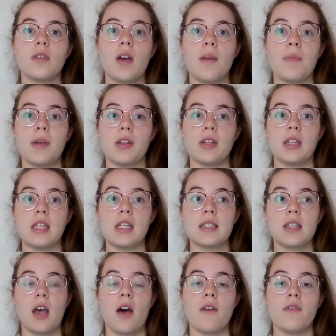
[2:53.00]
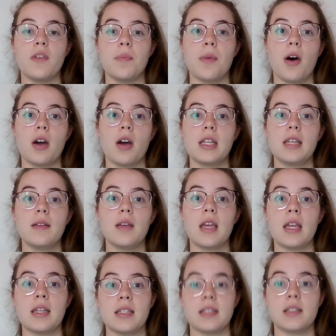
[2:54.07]
abilities of the body
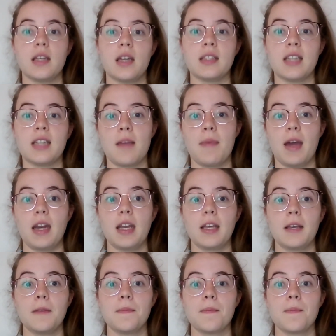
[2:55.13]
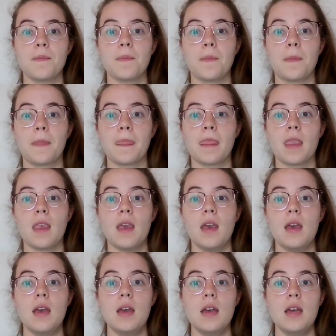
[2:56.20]
in a diabetic.
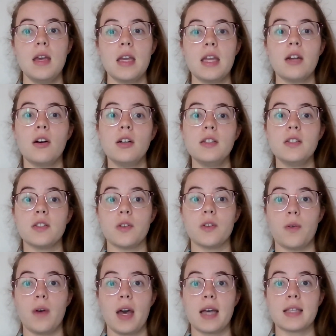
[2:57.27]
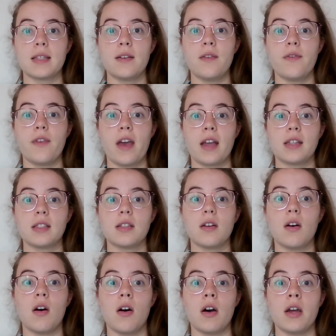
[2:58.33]
It also has an effect
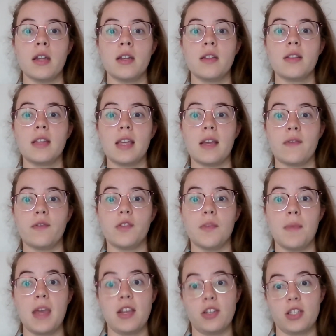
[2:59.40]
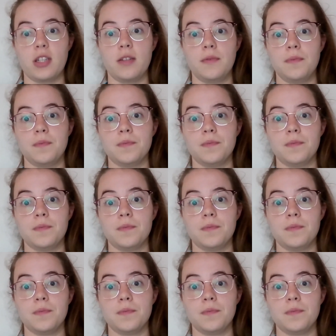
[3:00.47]
on the inflammation.